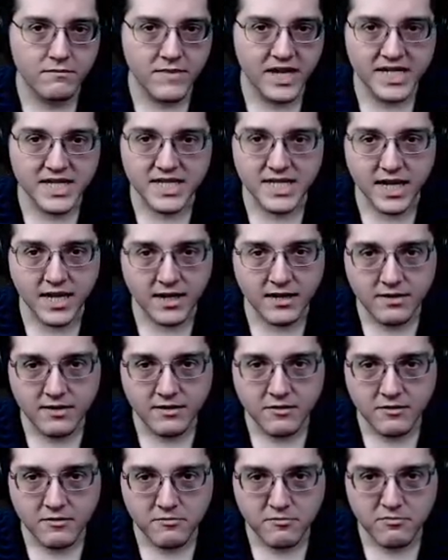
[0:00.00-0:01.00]
it's a
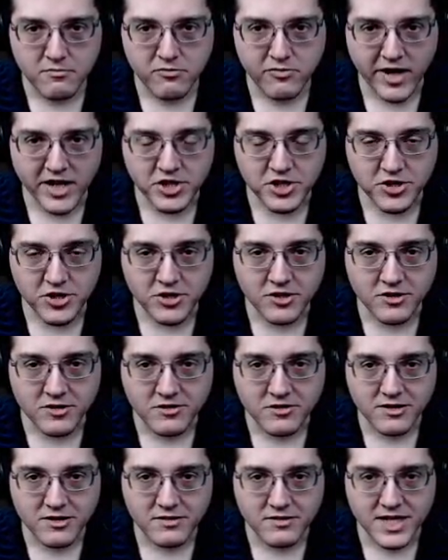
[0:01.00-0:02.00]
pressure
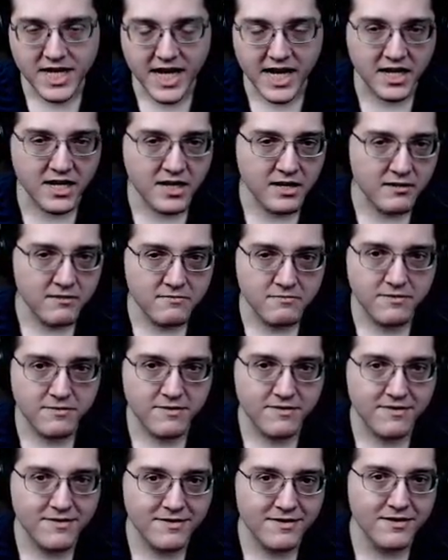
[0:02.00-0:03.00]
tank
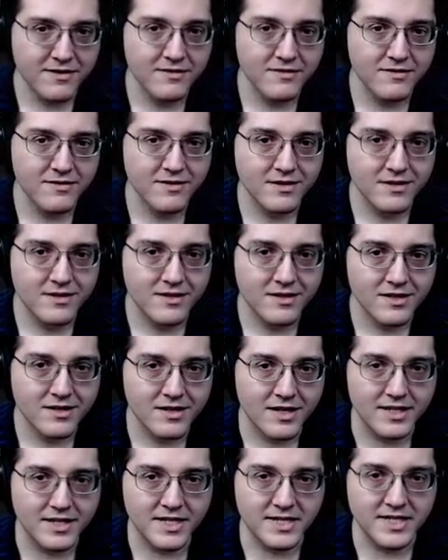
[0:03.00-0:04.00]

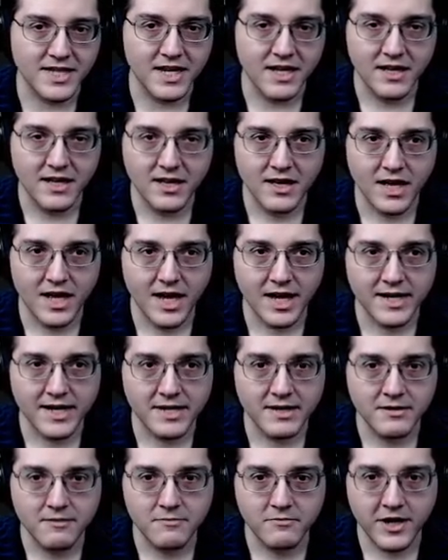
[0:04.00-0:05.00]
because it's a
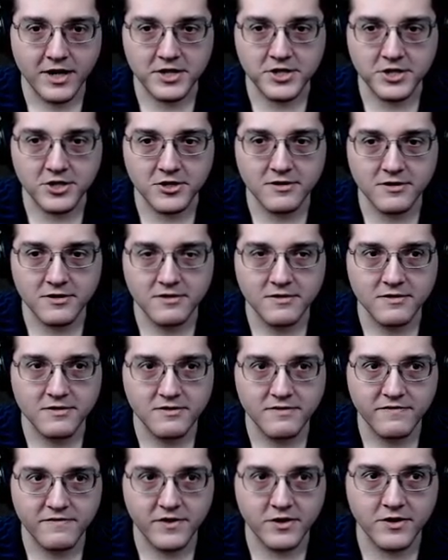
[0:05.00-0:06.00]
high pressure
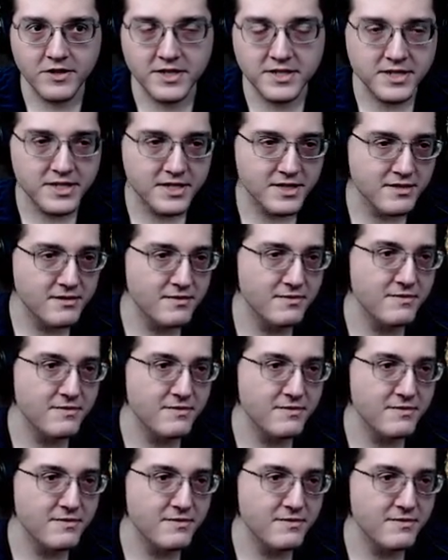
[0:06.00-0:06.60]
furnace.